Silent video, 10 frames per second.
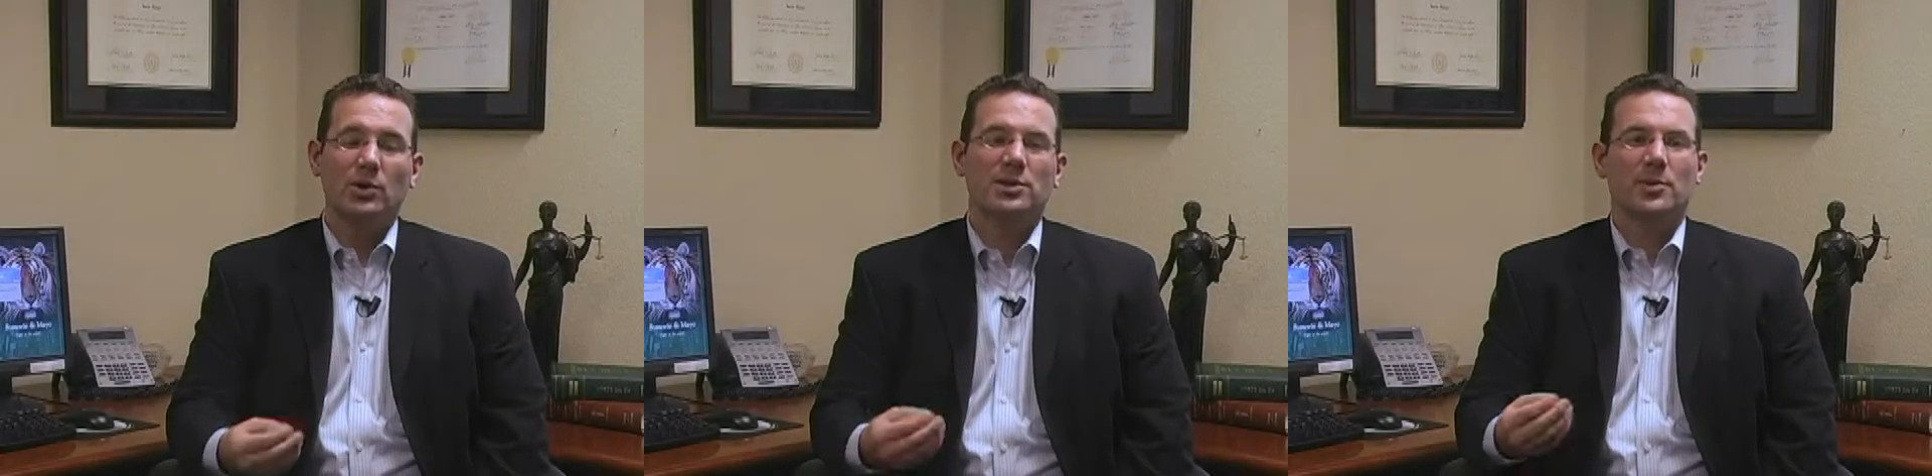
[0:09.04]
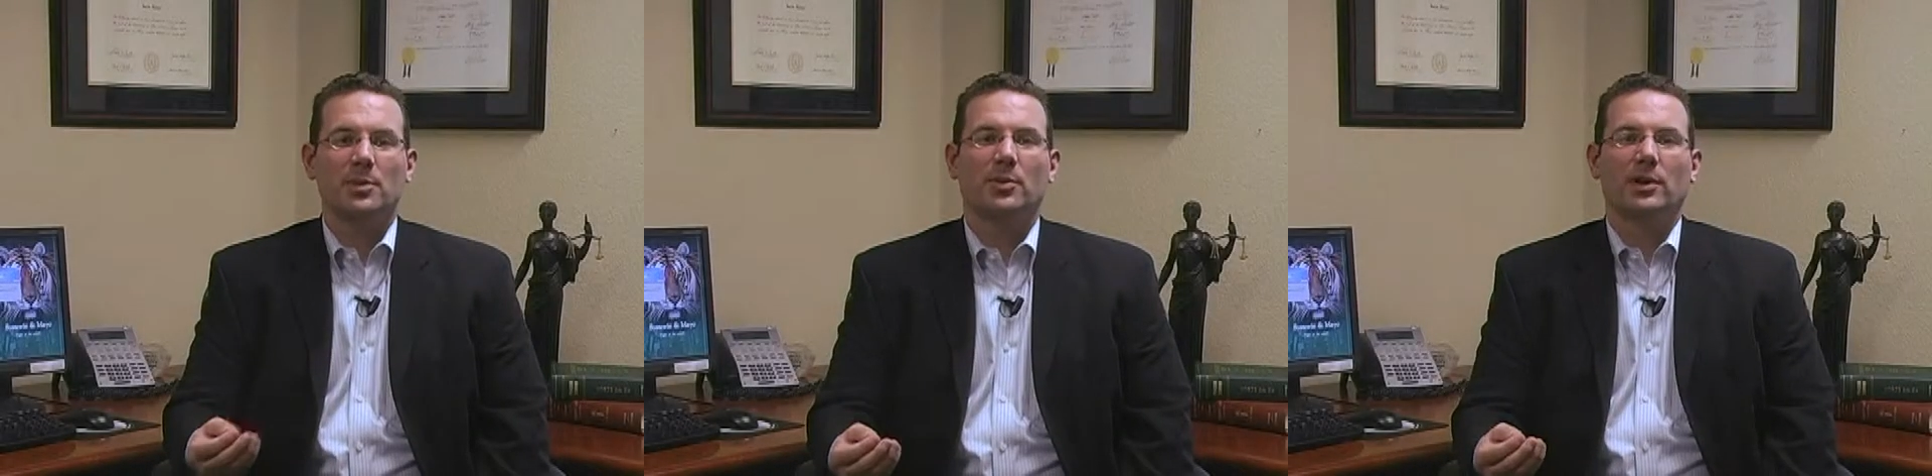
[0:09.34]

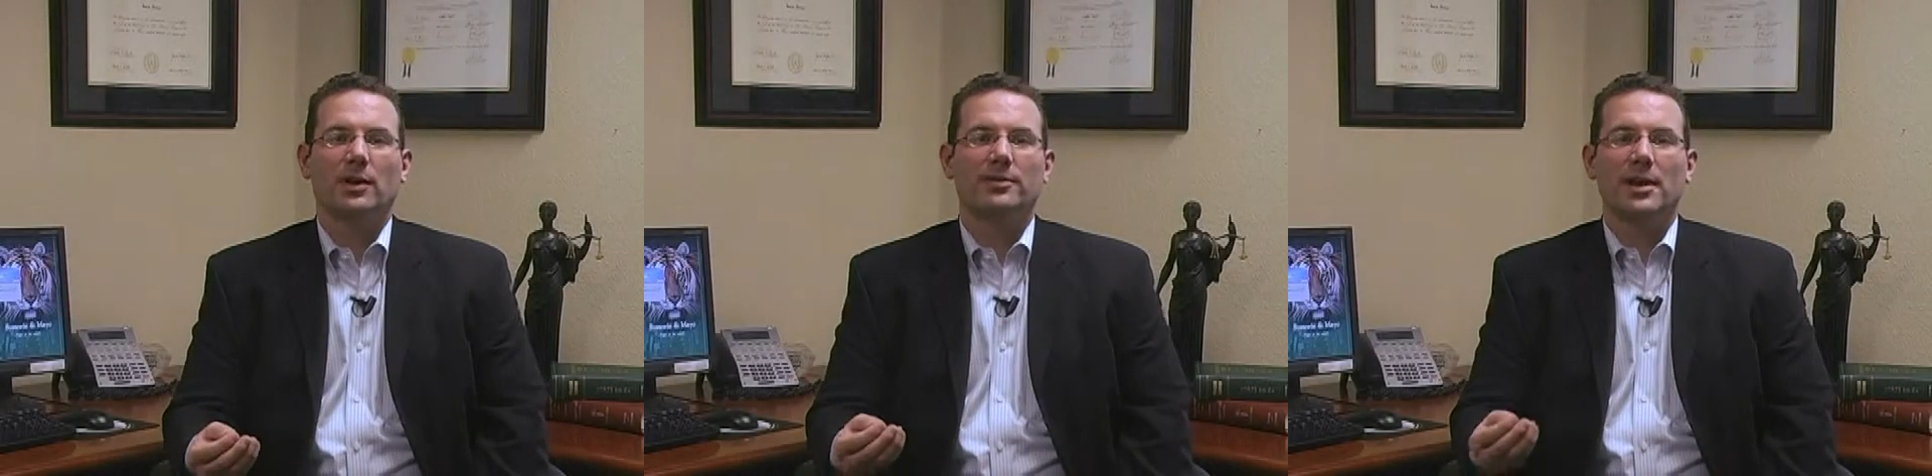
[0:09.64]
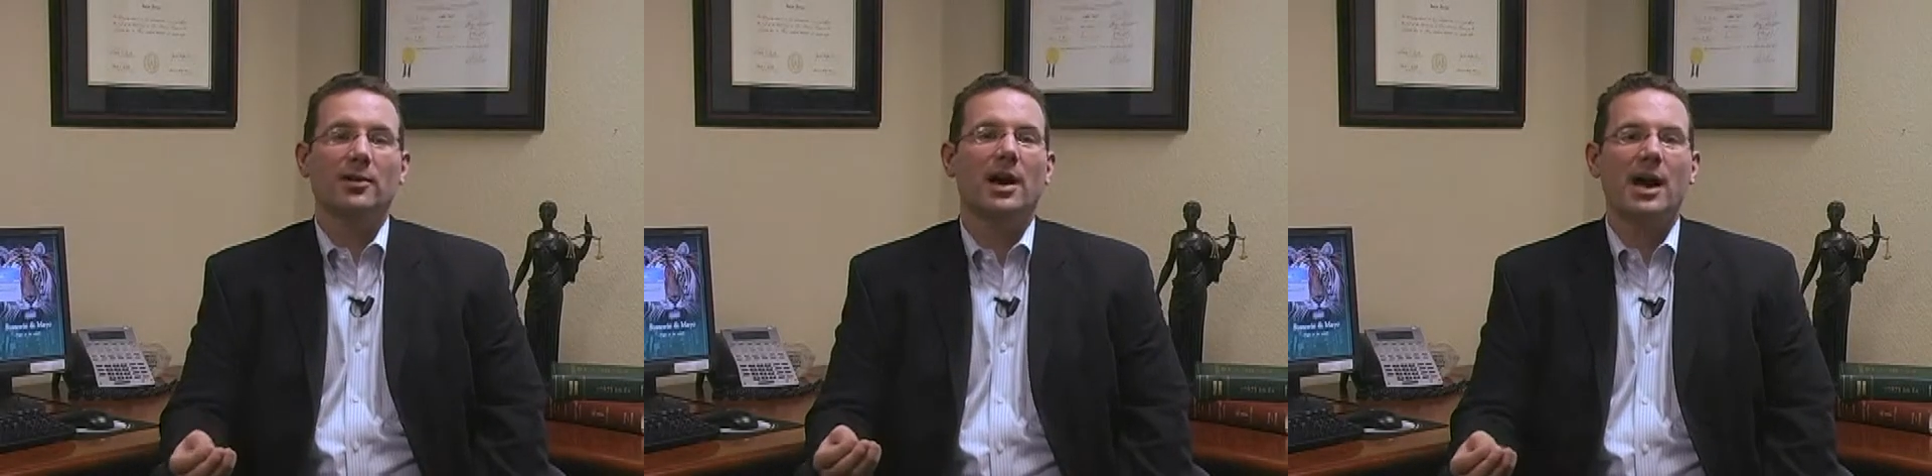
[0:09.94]
Most people
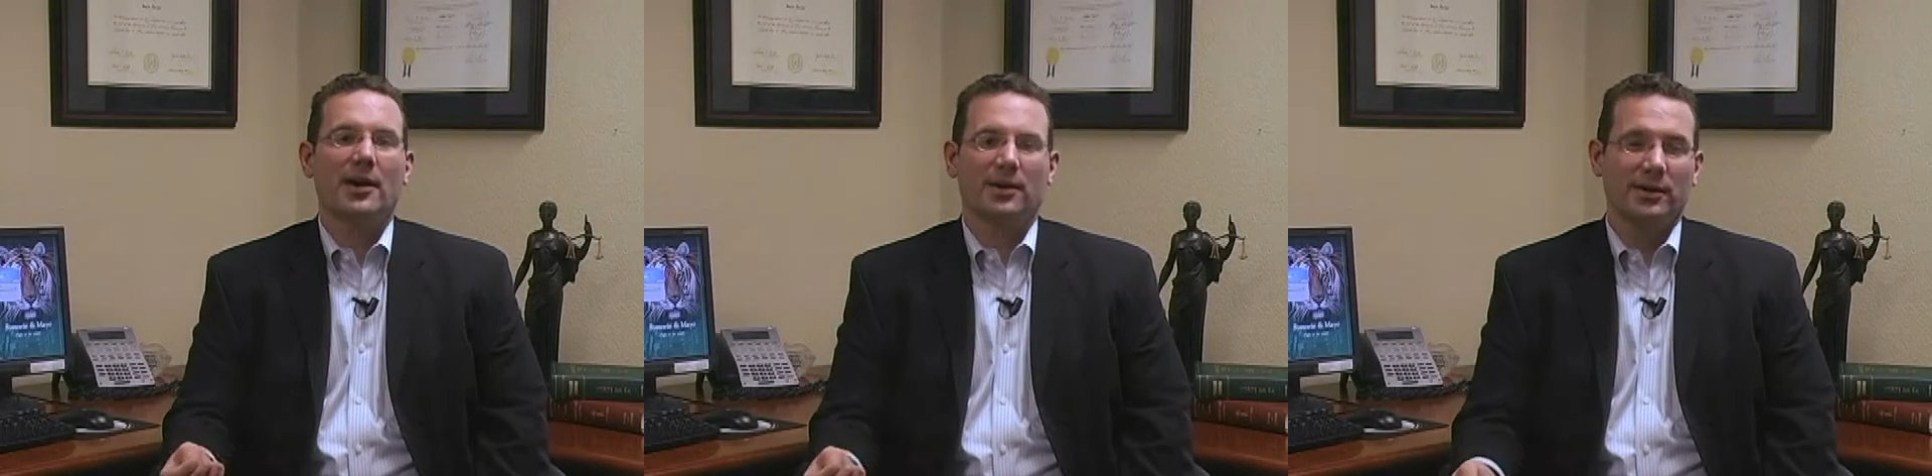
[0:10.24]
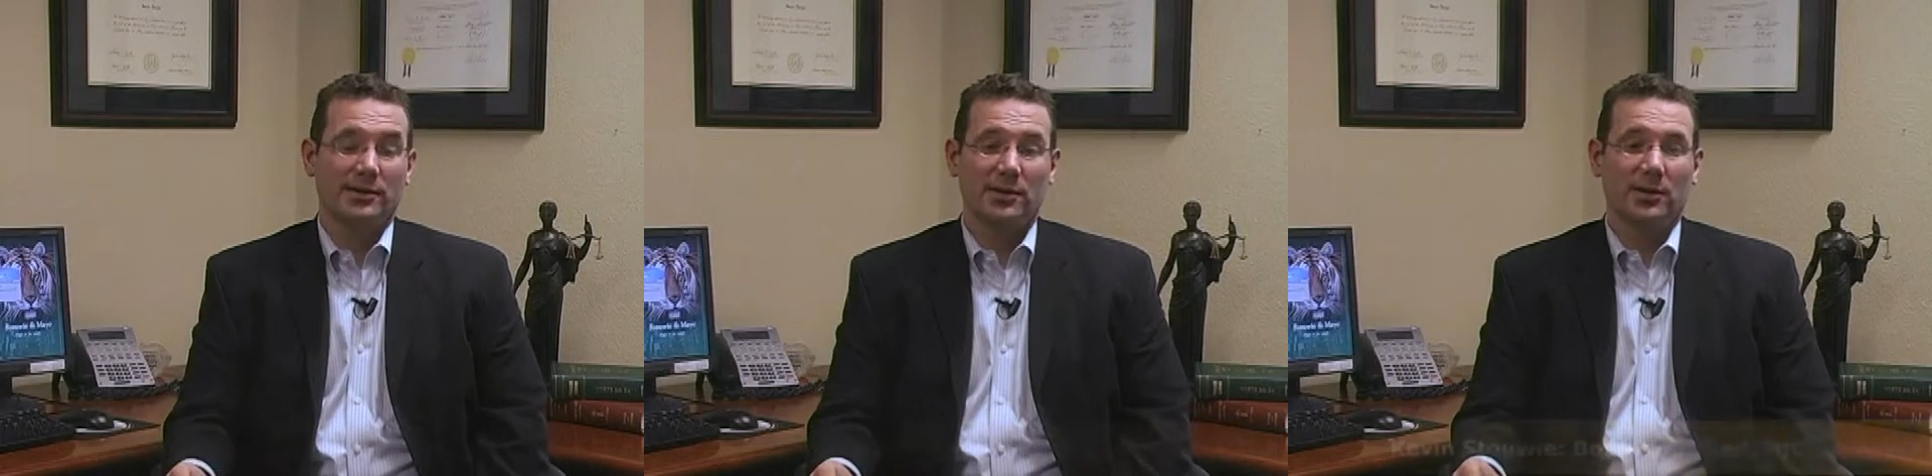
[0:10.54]
have never
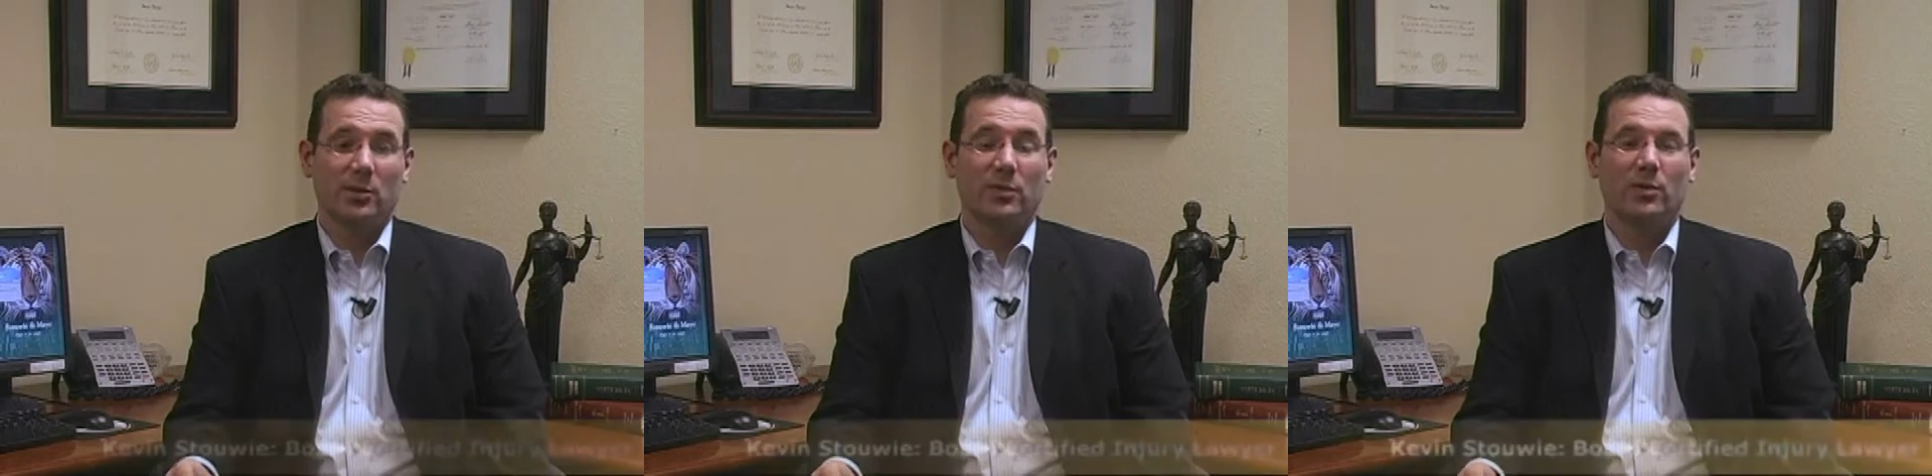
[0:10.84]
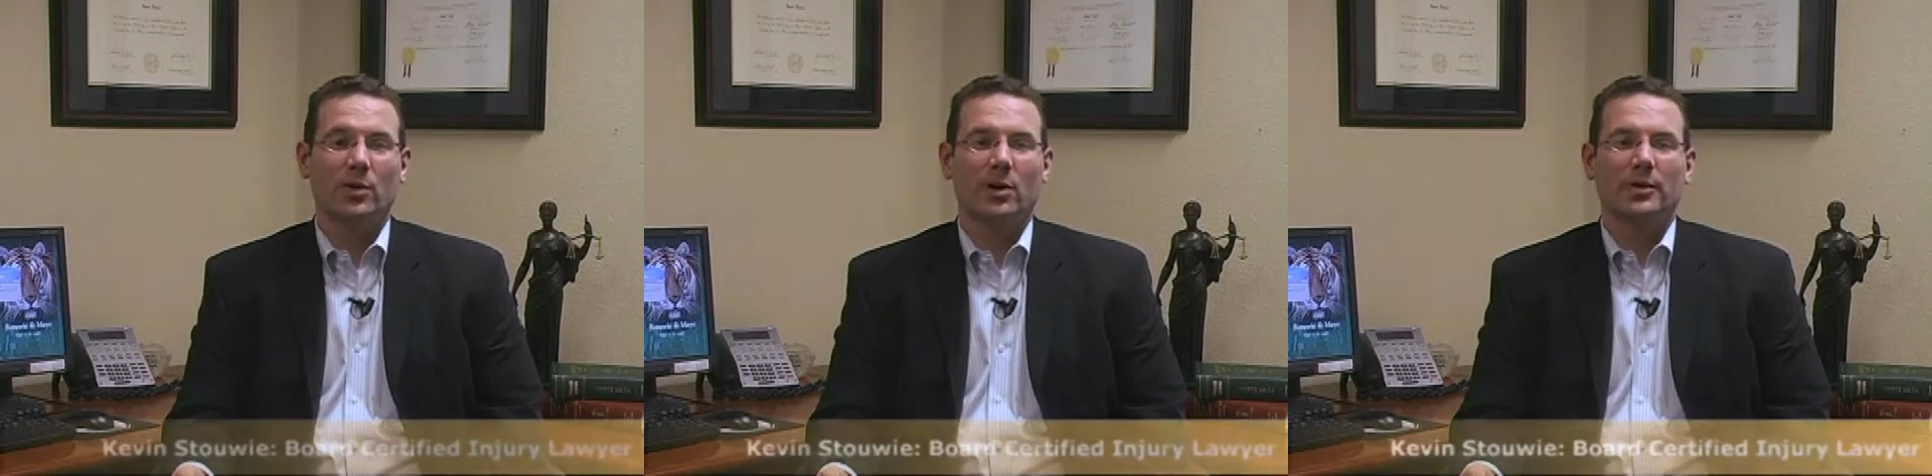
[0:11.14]
hired an attorney
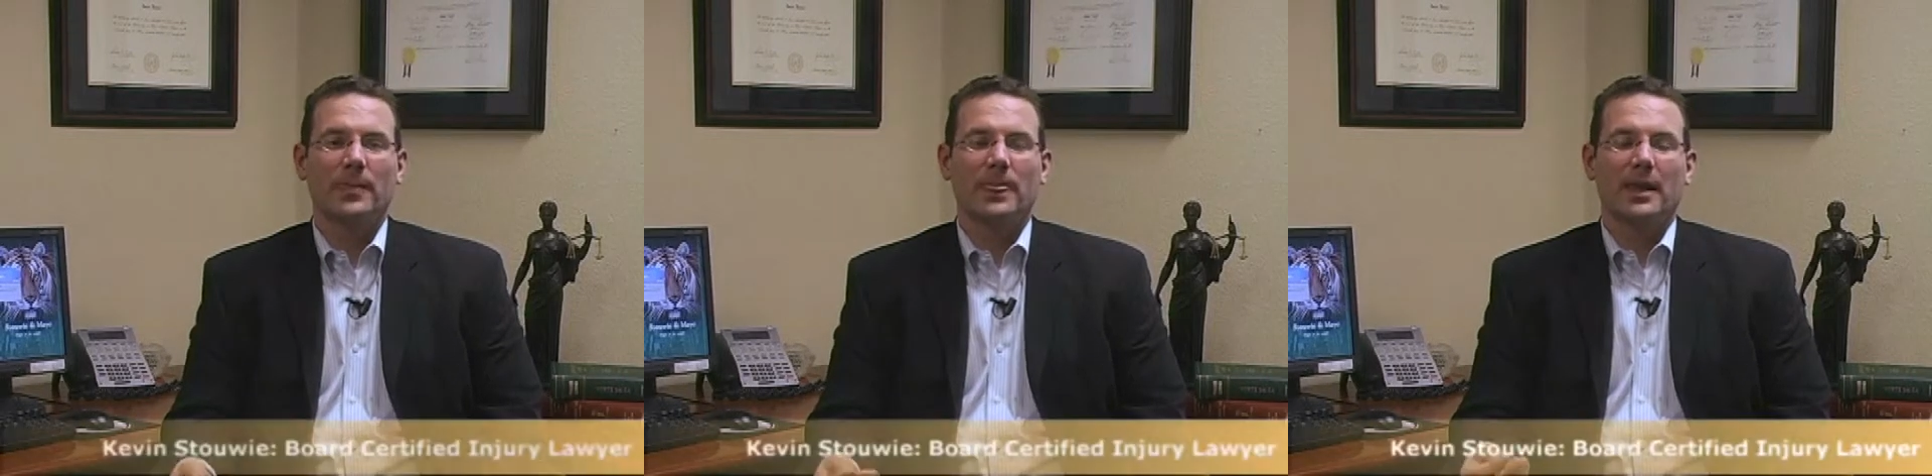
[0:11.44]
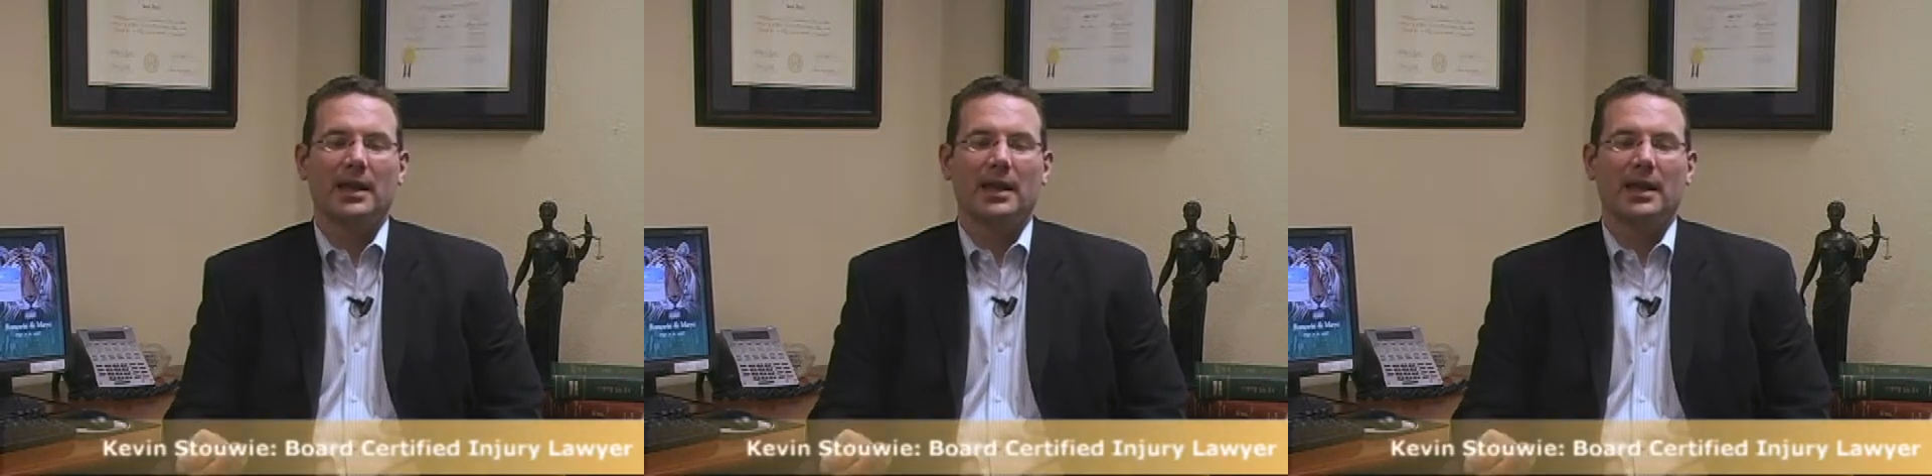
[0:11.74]
before,